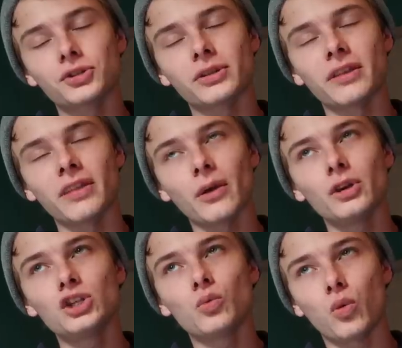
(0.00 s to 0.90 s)
So then they
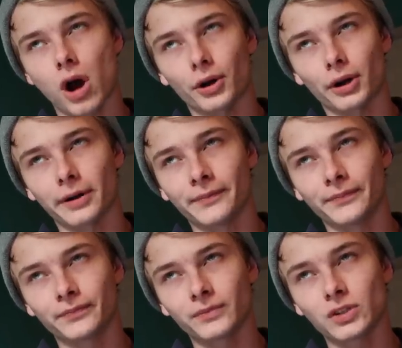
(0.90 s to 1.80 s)
would do water.
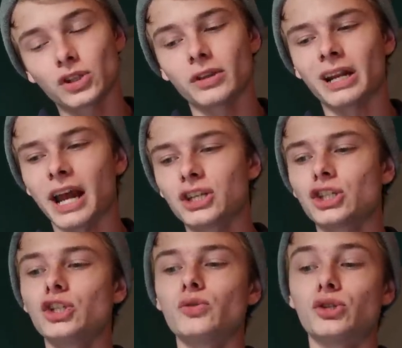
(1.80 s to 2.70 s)
So then I
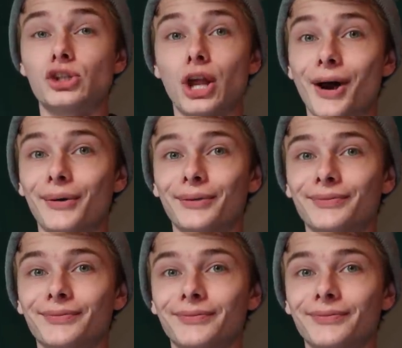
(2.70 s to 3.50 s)
should do snow.